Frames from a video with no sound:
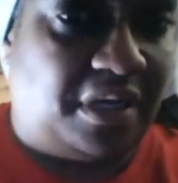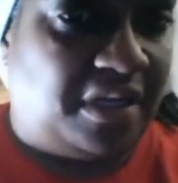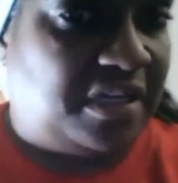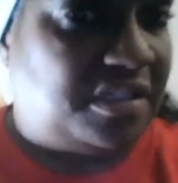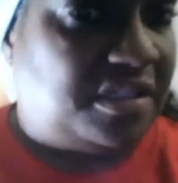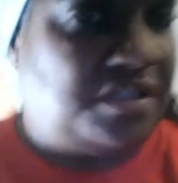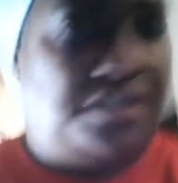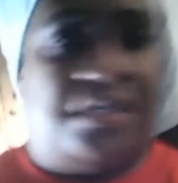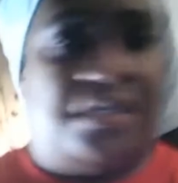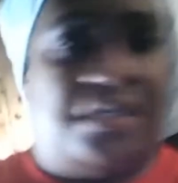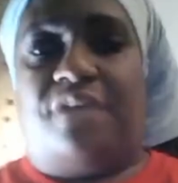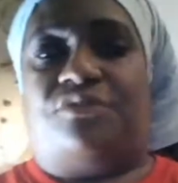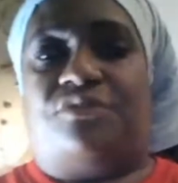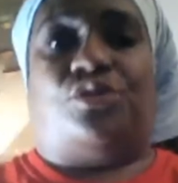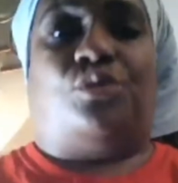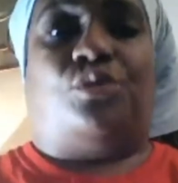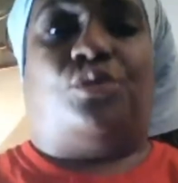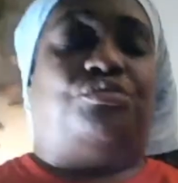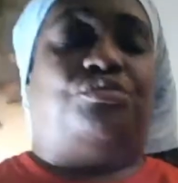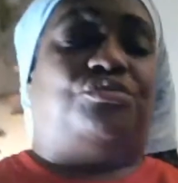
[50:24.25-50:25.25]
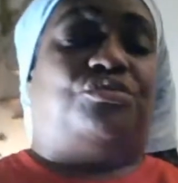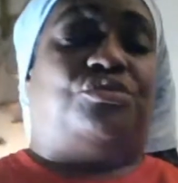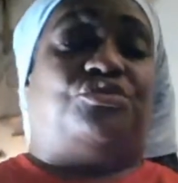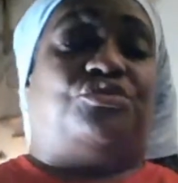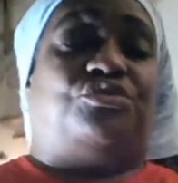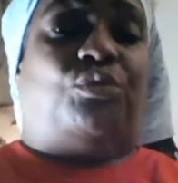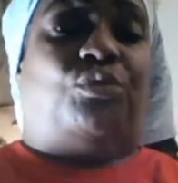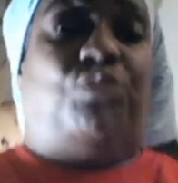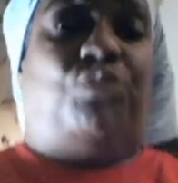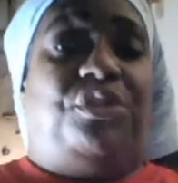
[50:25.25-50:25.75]
other than that, so
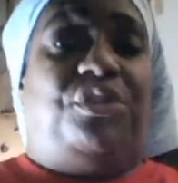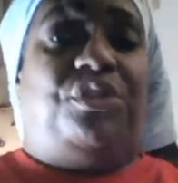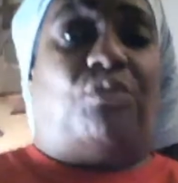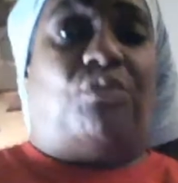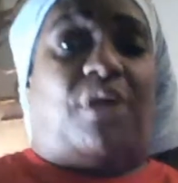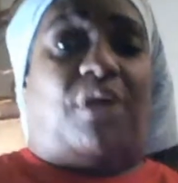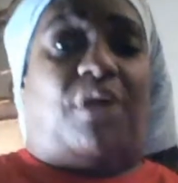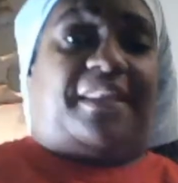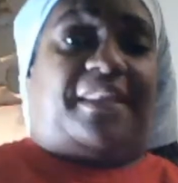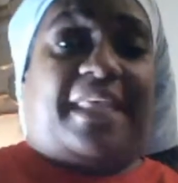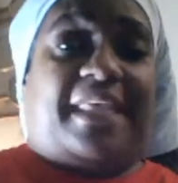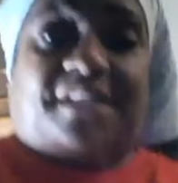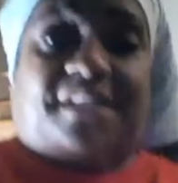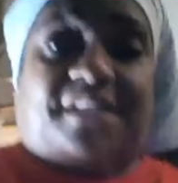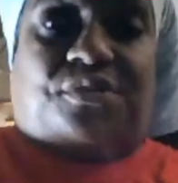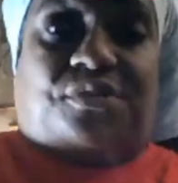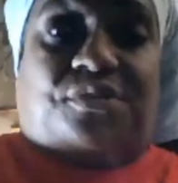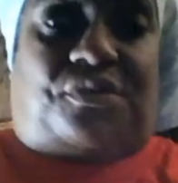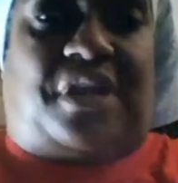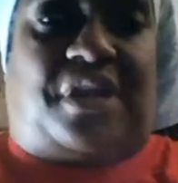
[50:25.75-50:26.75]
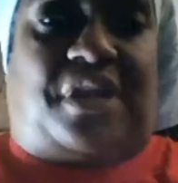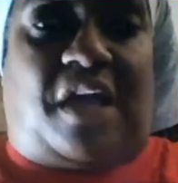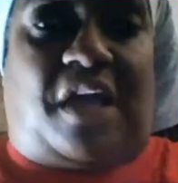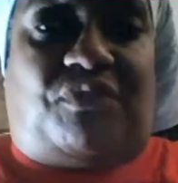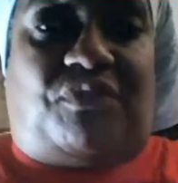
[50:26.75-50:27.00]
we know how that turned out.